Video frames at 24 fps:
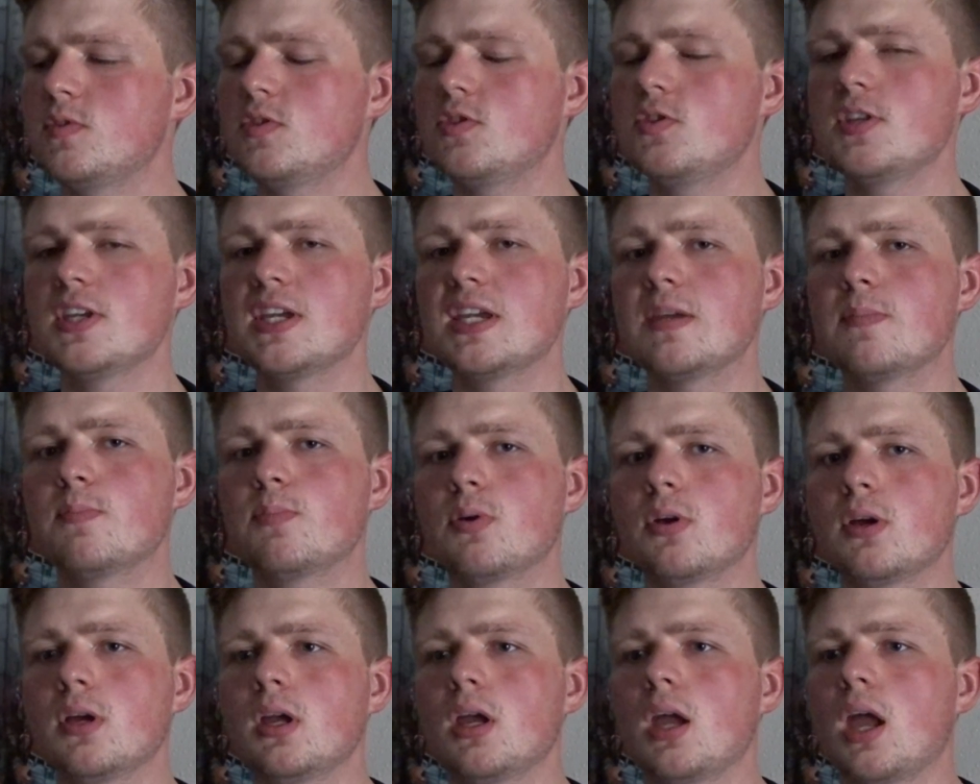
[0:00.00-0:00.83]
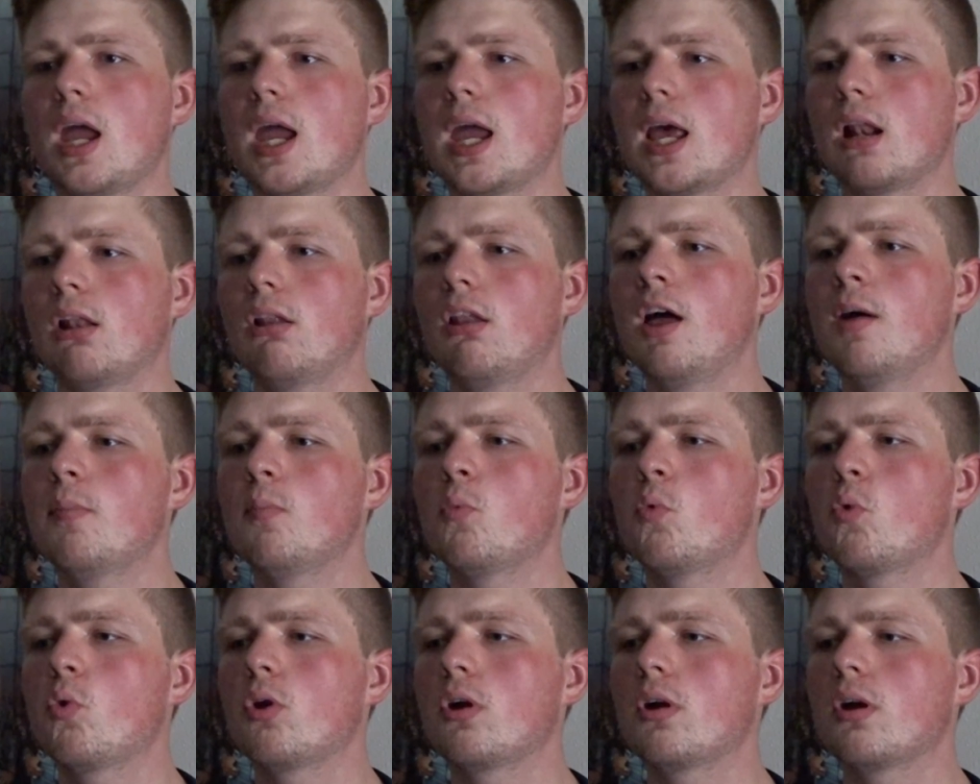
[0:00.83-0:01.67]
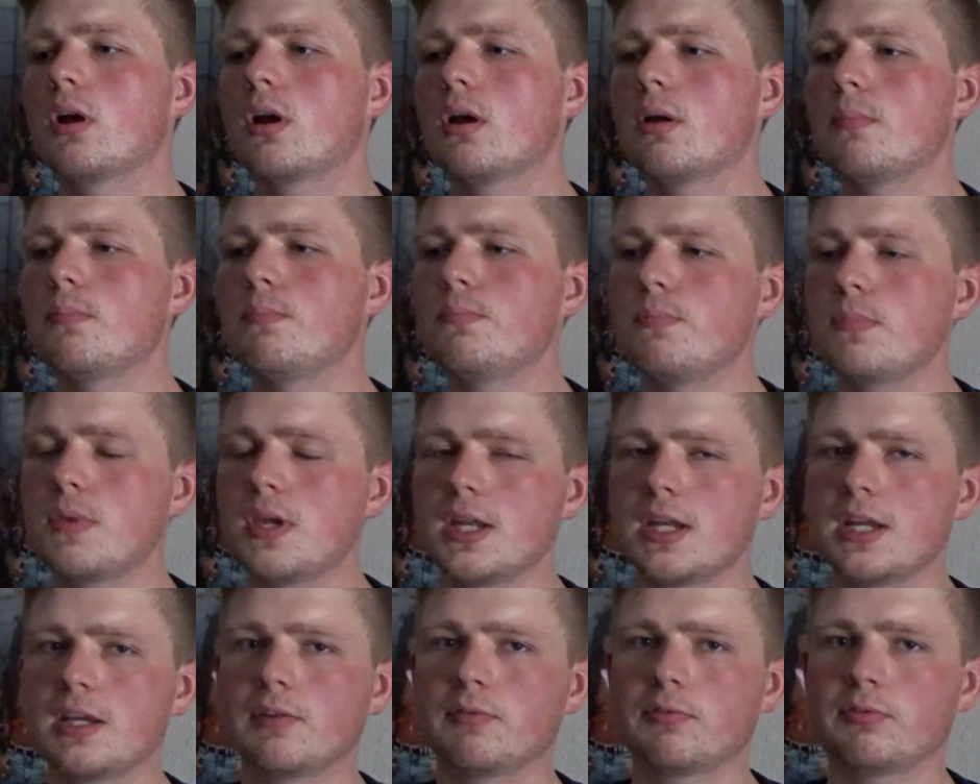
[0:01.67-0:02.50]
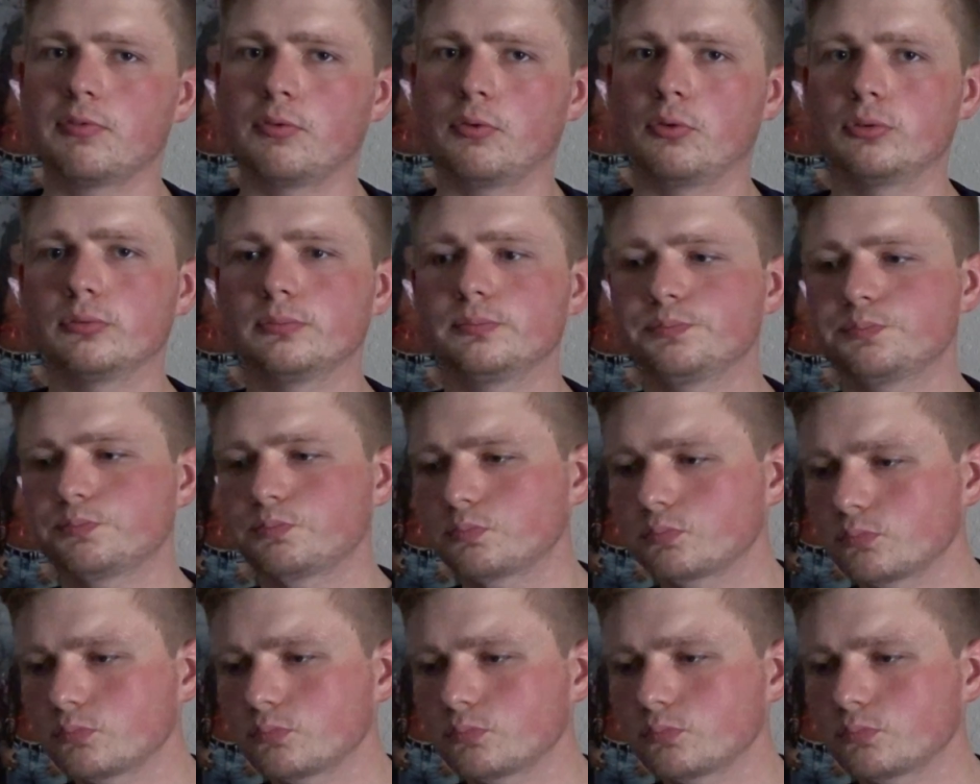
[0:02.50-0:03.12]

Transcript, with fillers: deep and a lot more meaningful